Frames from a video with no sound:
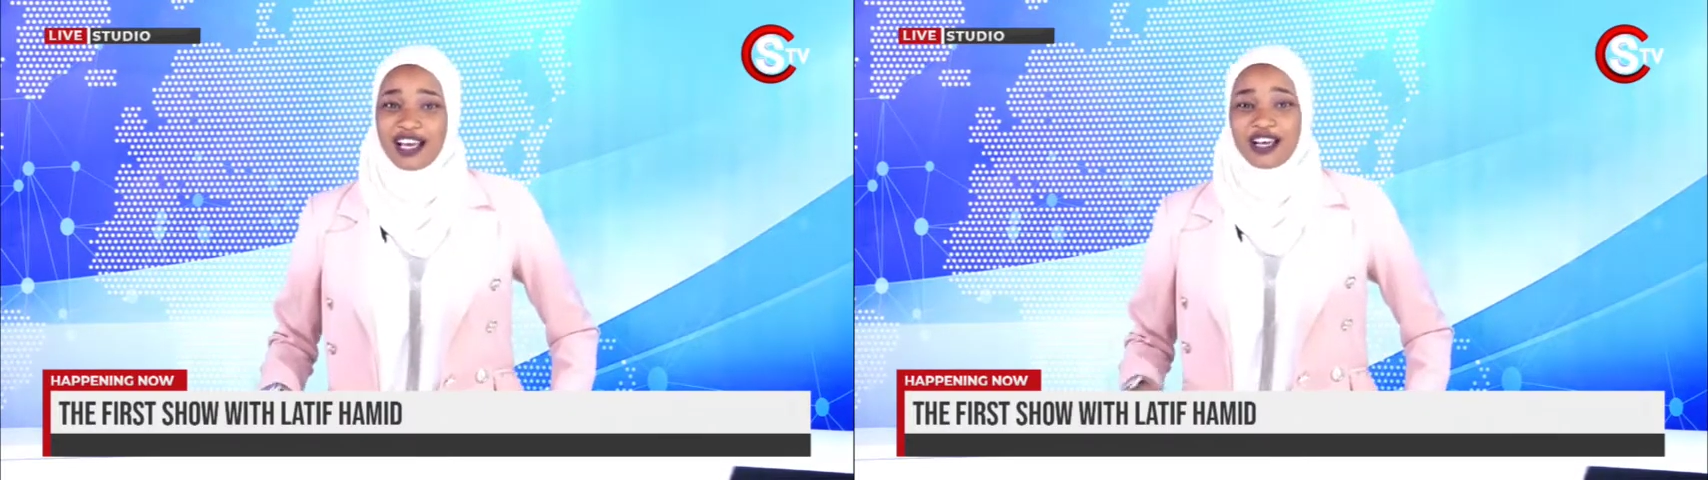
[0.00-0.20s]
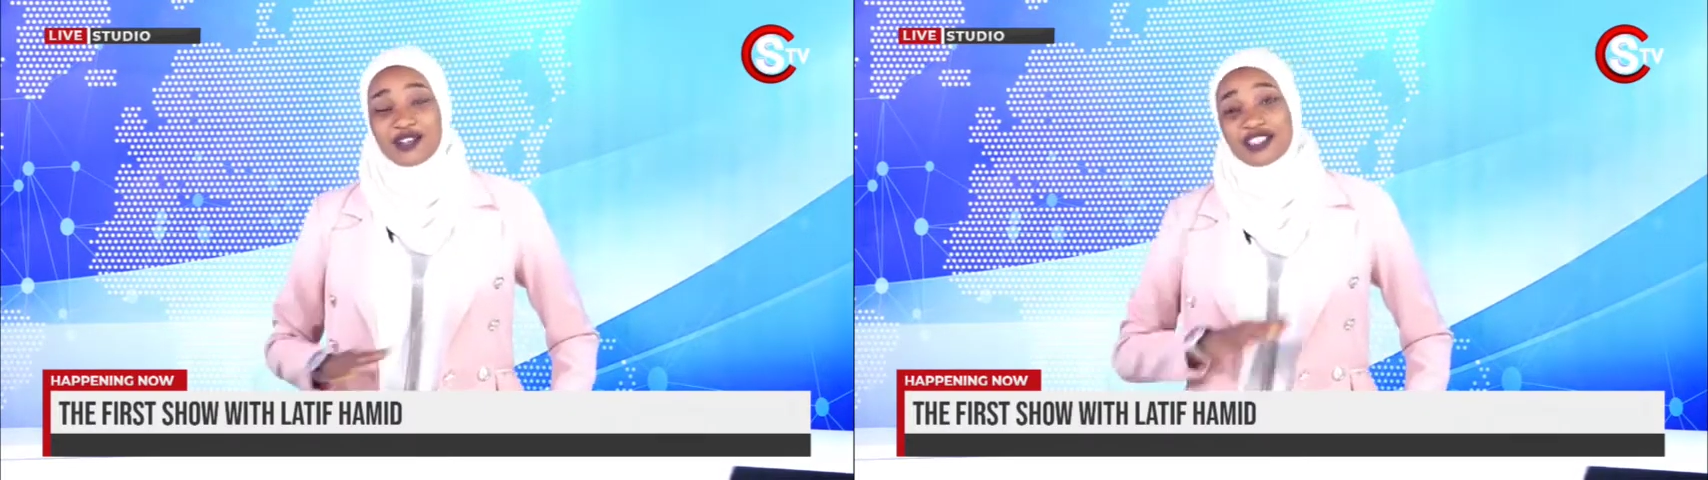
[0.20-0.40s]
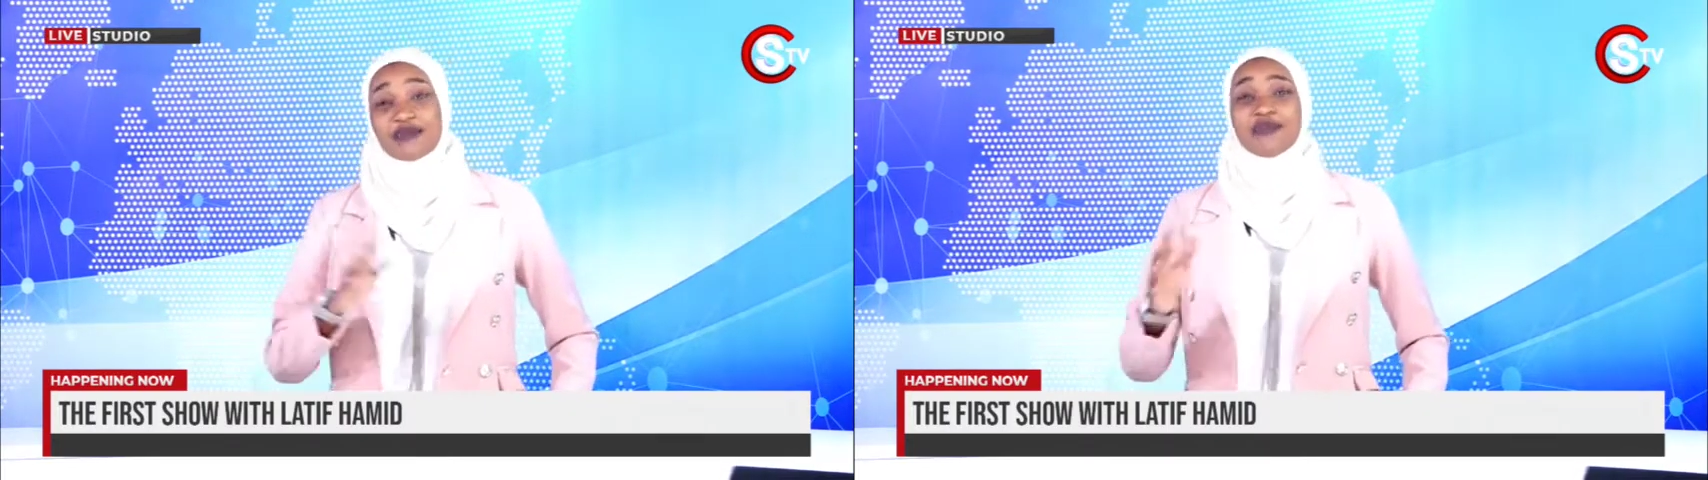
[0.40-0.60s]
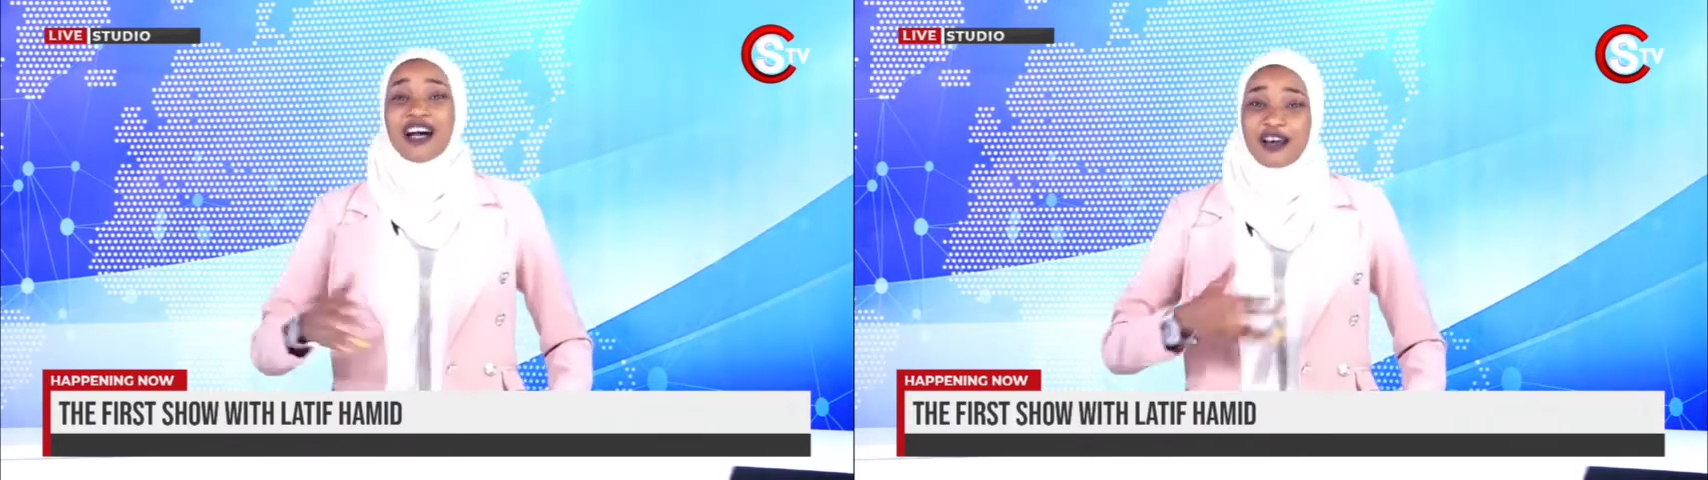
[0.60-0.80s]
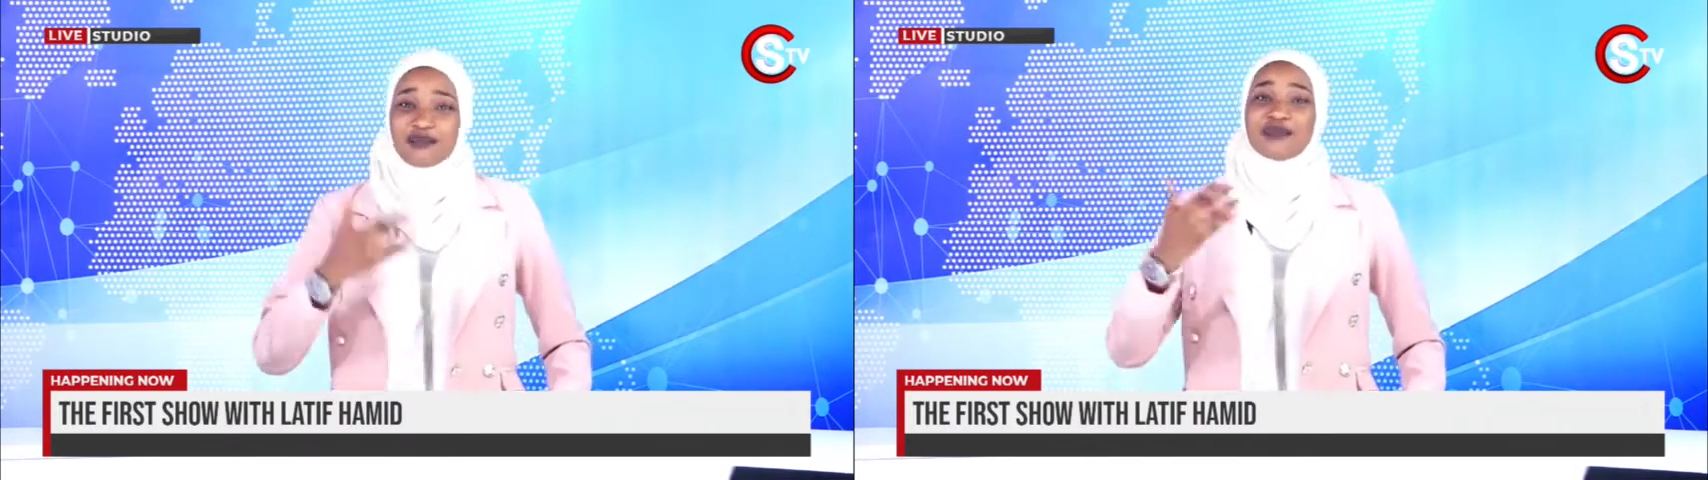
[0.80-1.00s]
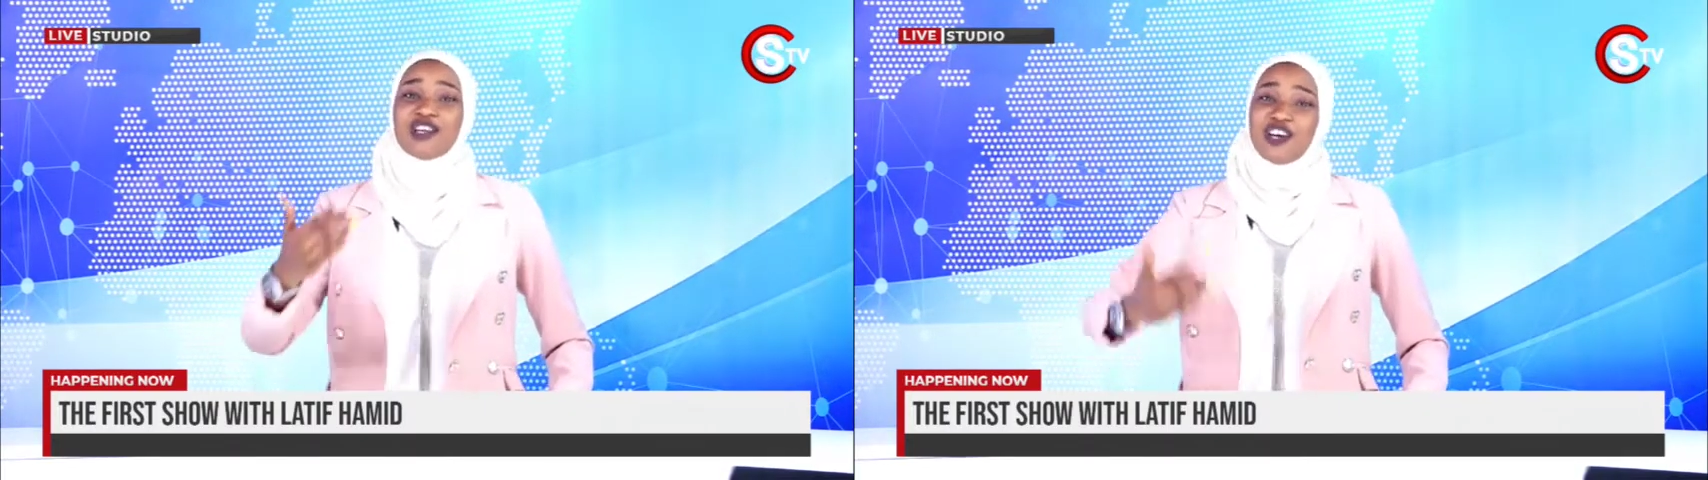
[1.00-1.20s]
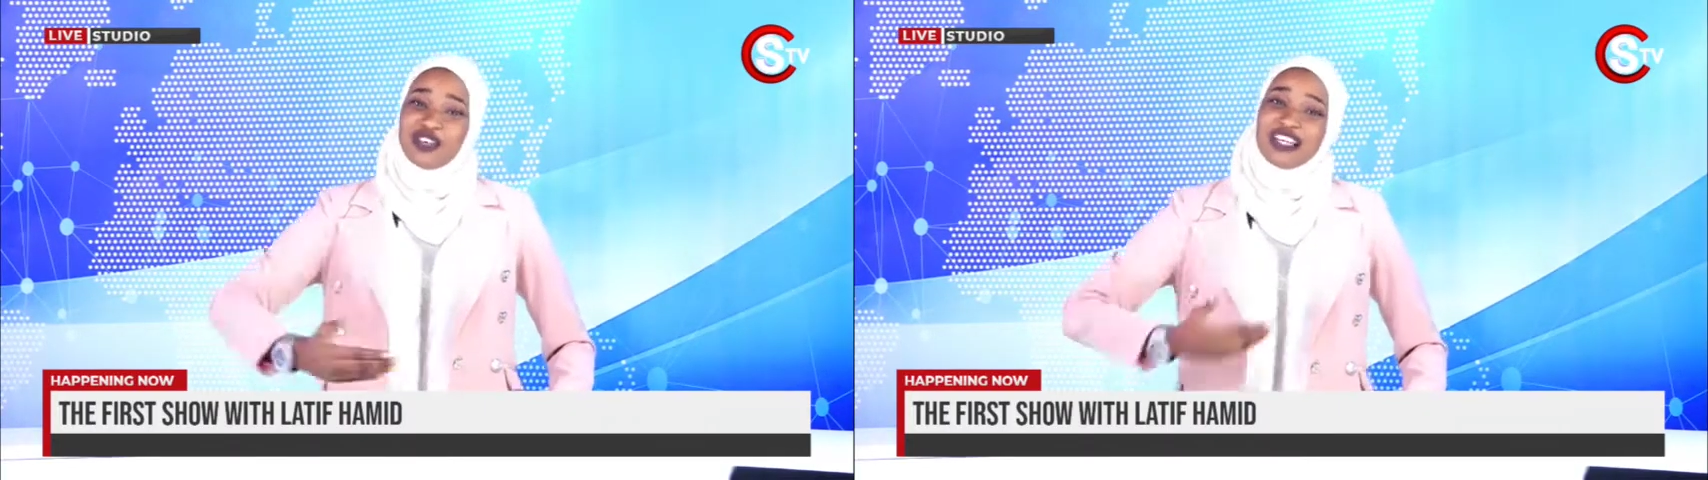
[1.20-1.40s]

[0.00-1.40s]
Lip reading: You know, sometimes you